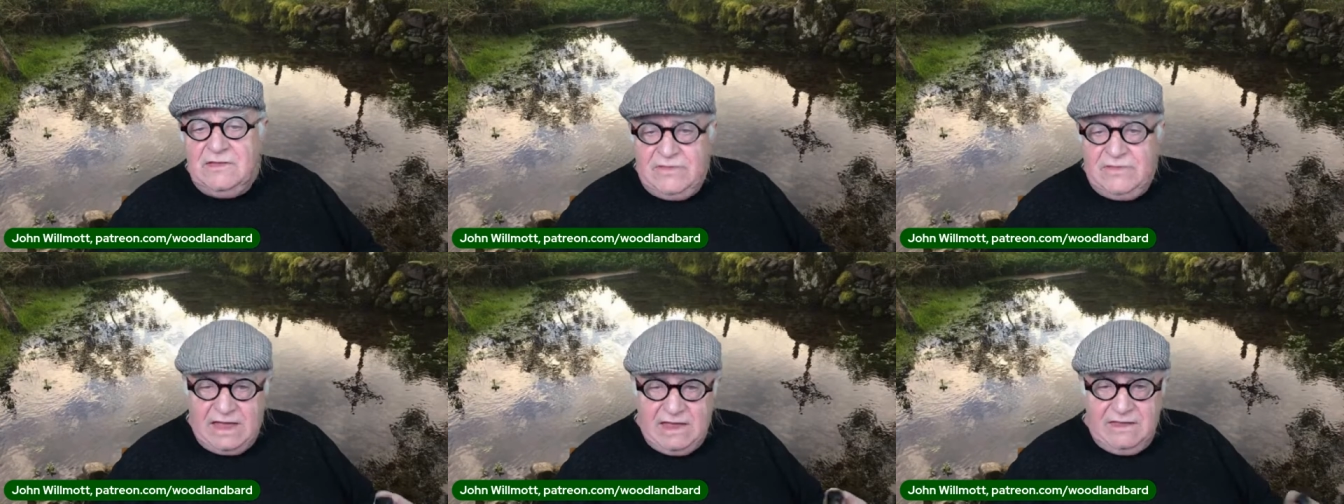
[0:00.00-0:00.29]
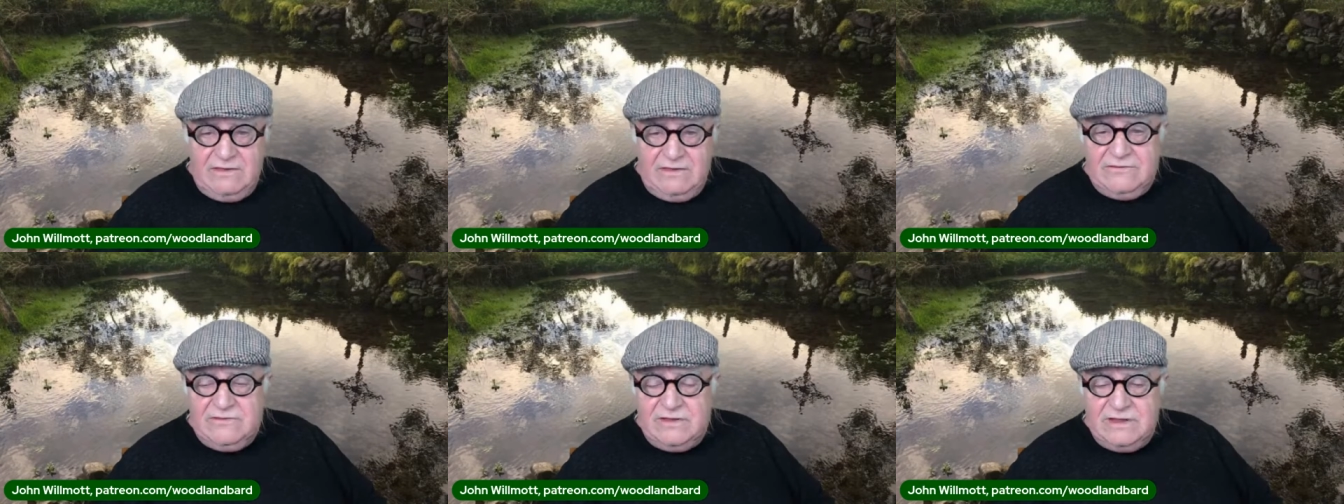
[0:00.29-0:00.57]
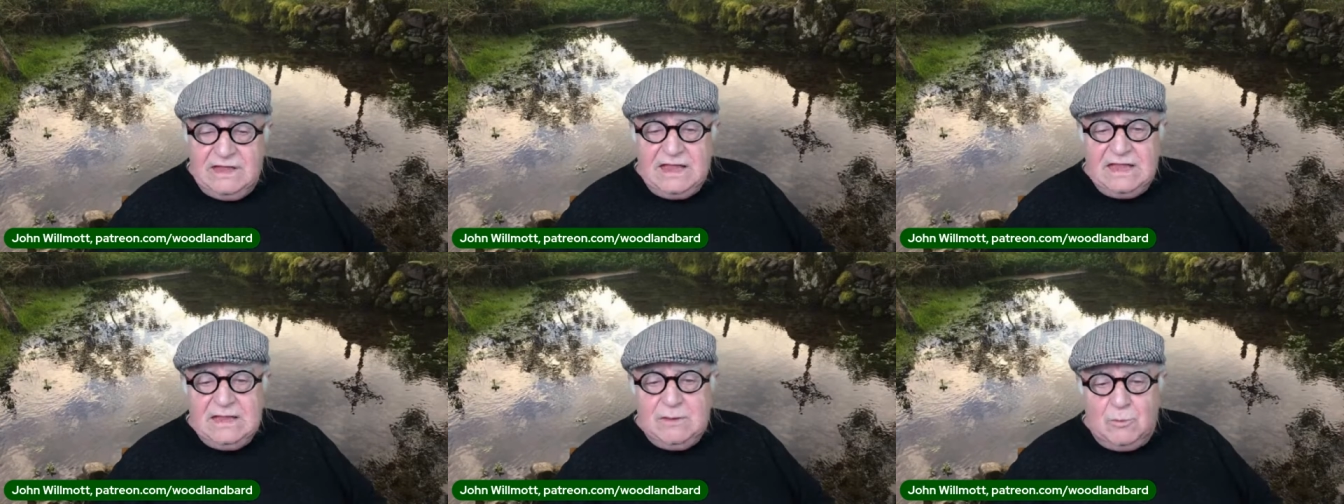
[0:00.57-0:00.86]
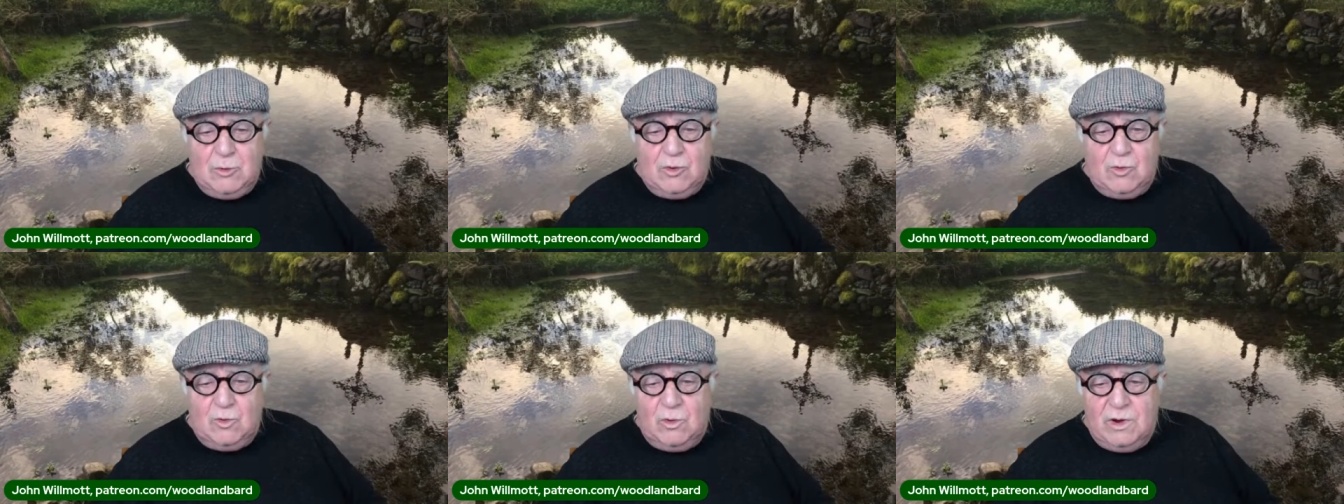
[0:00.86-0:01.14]
That is an
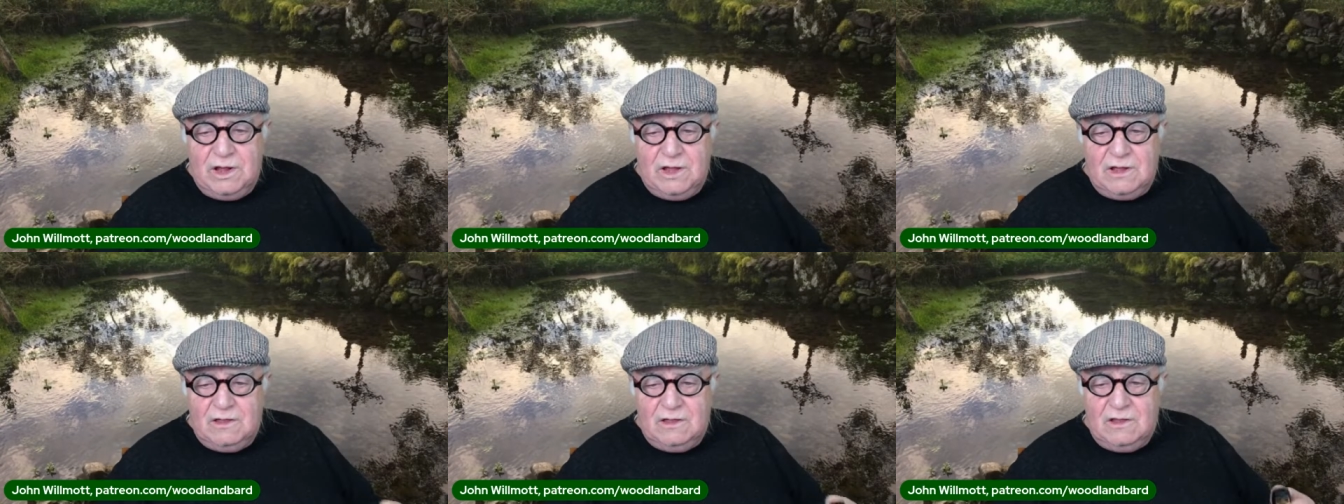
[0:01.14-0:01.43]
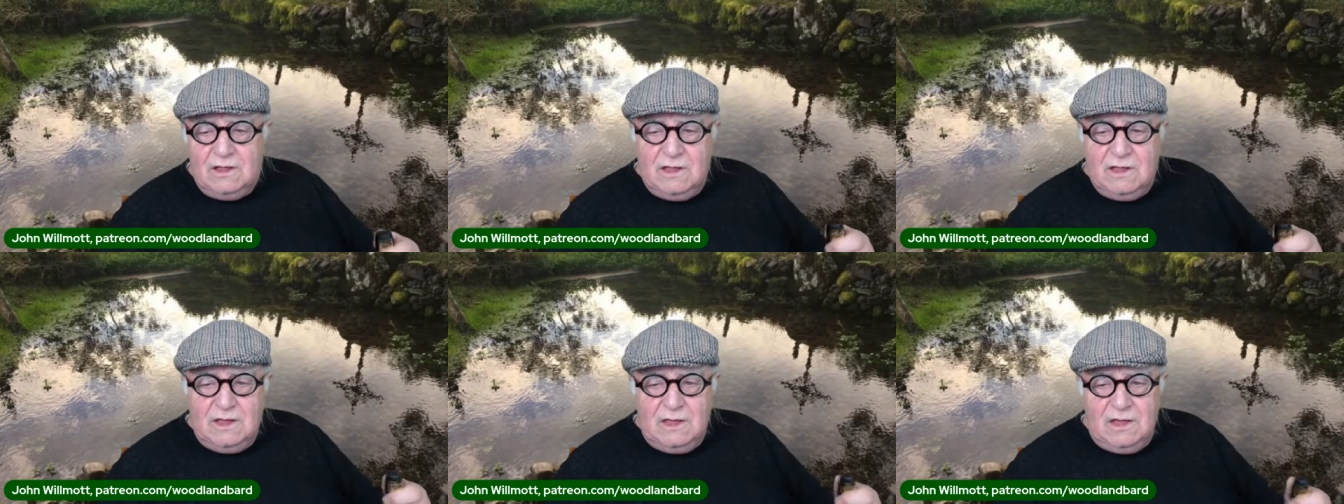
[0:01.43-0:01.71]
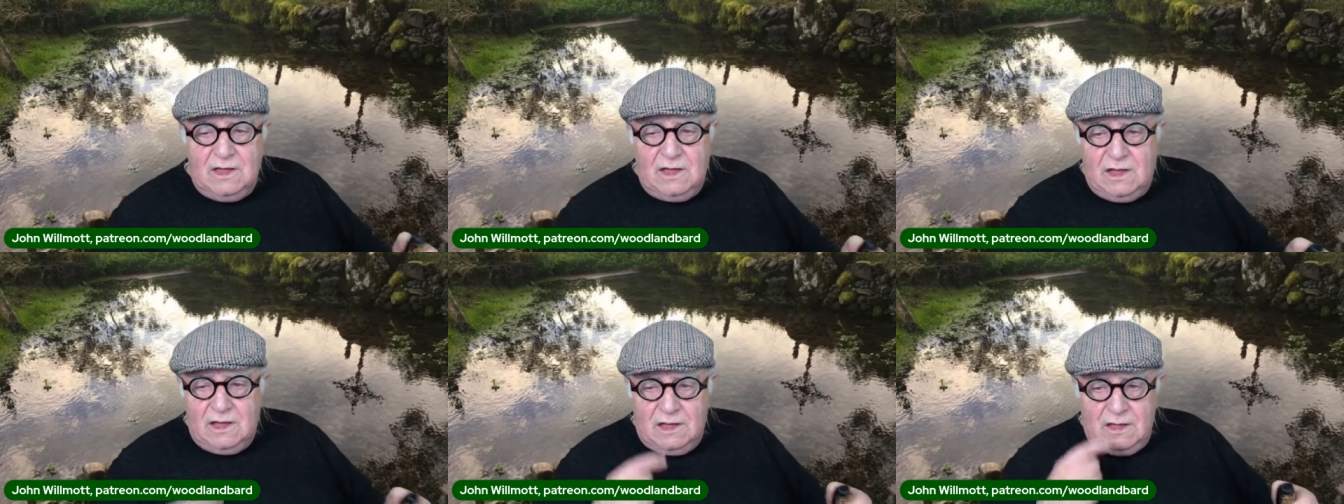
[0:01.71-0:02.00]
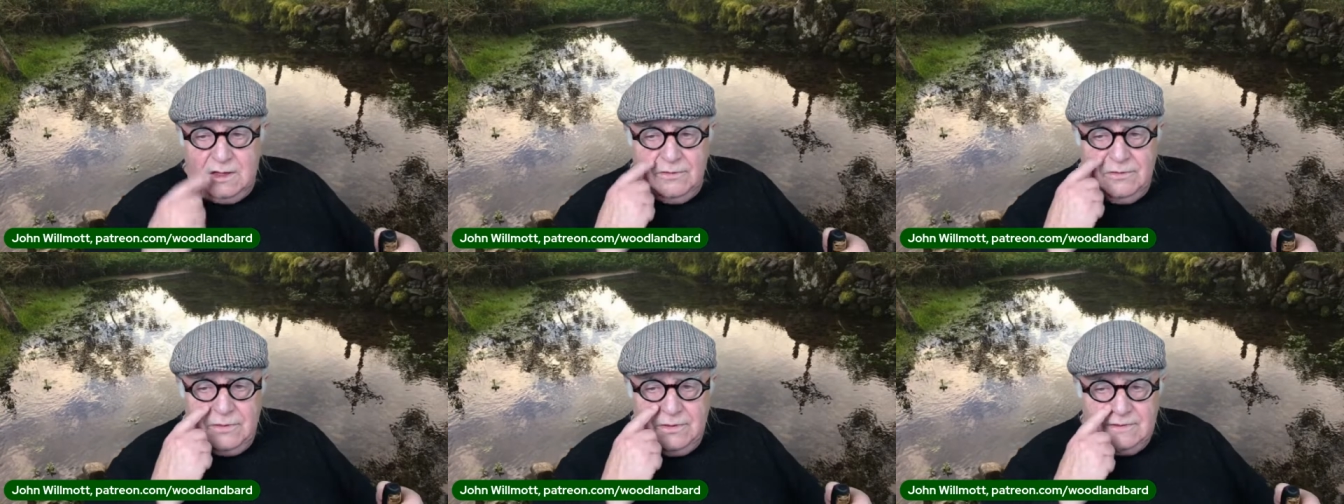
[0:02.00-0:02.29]
animal well
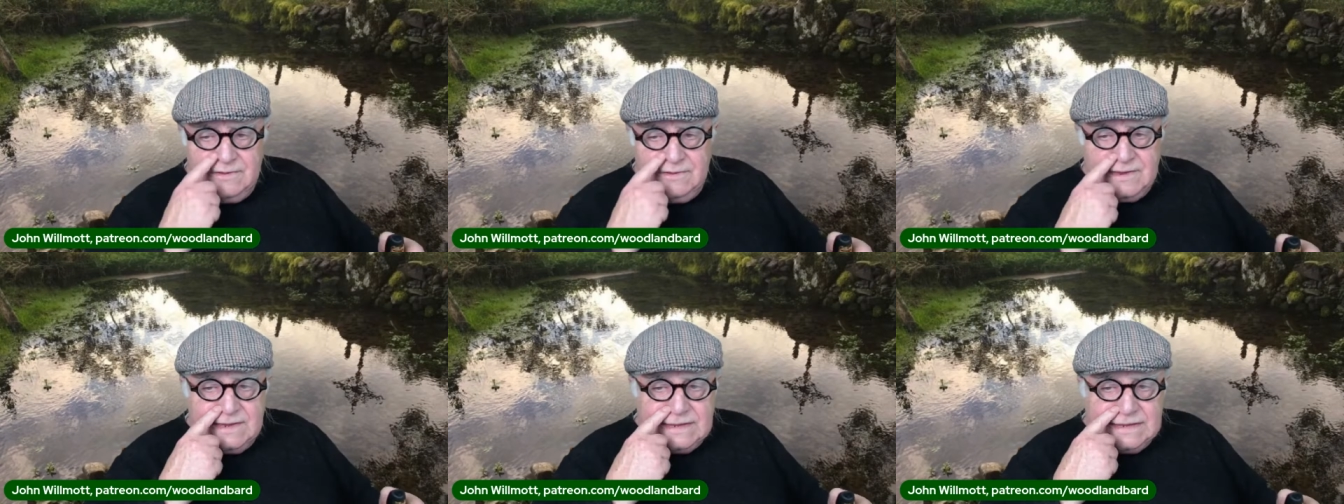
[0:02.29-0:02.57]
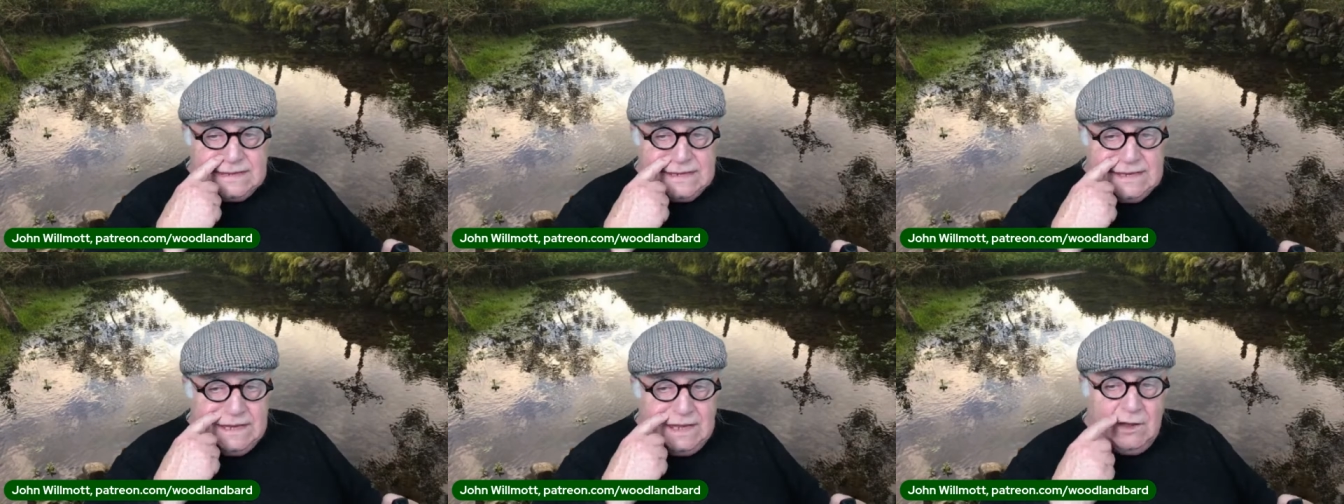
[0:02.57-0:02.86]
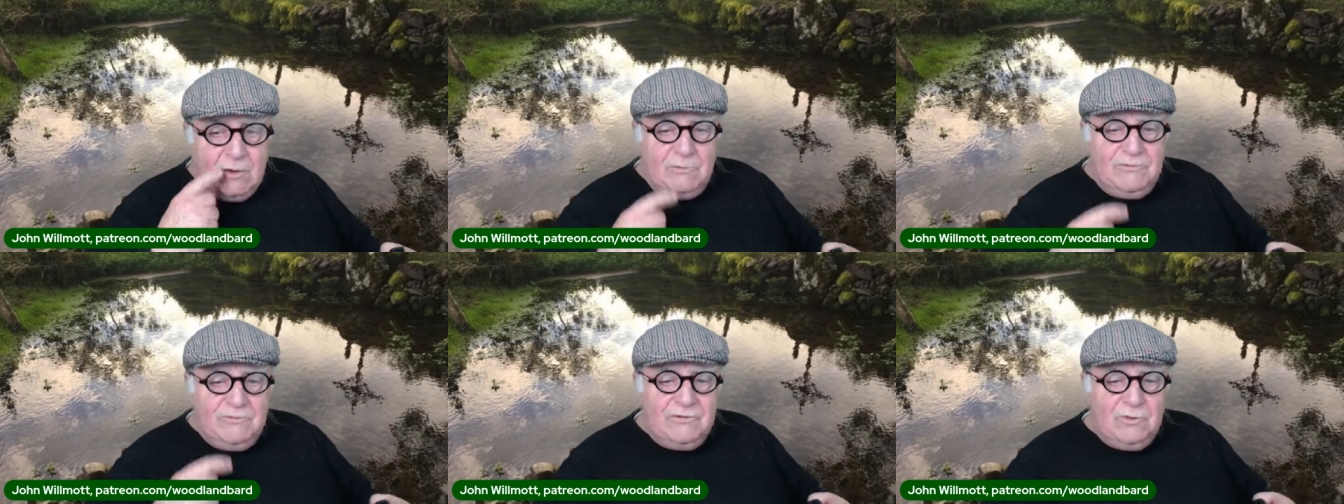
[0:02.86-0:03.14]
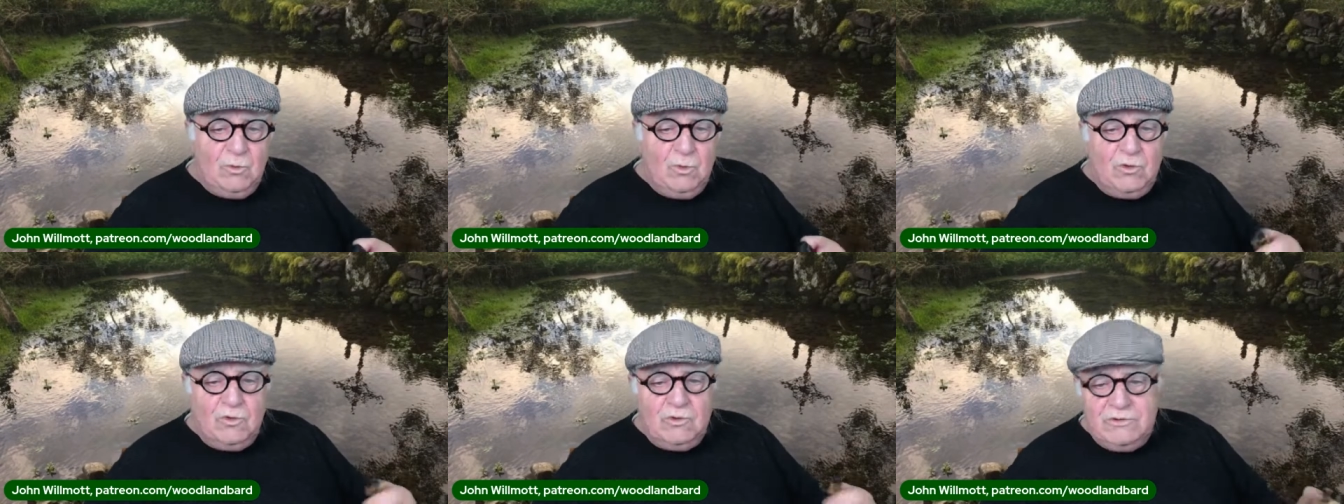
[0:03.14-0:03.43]
uh, that uh, helps
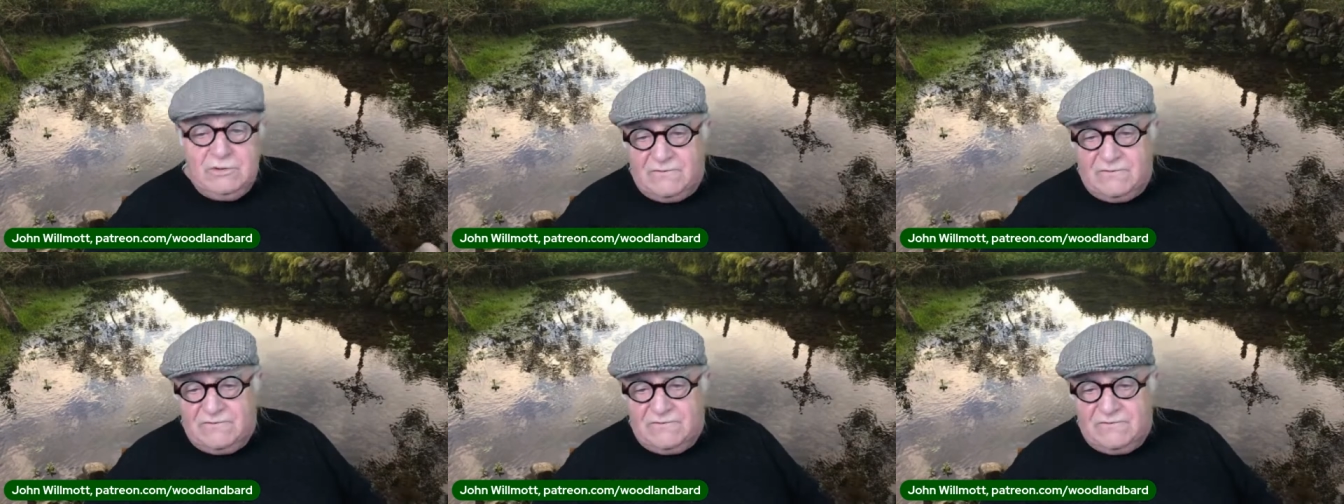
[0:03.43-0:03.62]
to ward